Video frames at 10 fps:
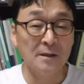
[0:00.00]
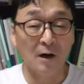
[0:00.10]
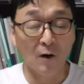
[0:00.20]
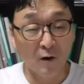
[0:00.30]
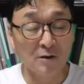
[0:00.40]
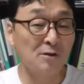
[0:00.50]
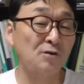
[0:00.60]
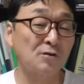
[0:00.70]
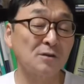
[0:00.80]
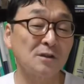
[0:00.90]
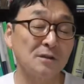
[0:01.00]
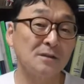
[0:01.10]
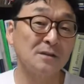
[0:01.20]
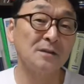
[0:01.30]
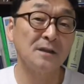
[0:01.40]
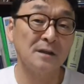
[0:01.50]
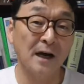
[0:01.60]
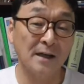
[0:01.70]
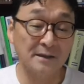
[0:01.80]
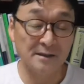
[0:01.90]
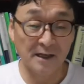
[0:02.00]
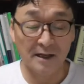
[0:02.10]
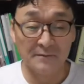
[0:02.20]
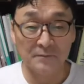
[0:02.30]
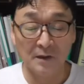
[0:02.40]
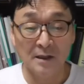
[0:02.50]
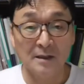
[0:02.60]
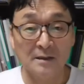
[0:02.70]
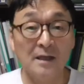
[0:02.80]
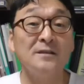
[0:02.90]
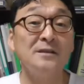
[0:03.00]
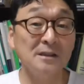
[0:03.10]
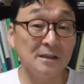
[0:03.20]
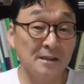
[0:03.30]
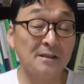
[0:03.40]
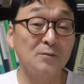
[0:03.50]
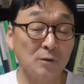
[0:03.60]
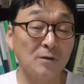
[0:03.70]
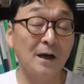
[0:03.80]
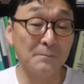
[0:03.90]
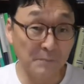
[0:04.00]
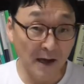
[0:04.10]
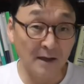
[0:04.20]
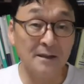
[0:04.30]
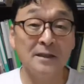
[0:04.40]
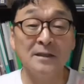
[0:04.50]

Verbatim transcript: the, all the churches understand that Jesus will come back.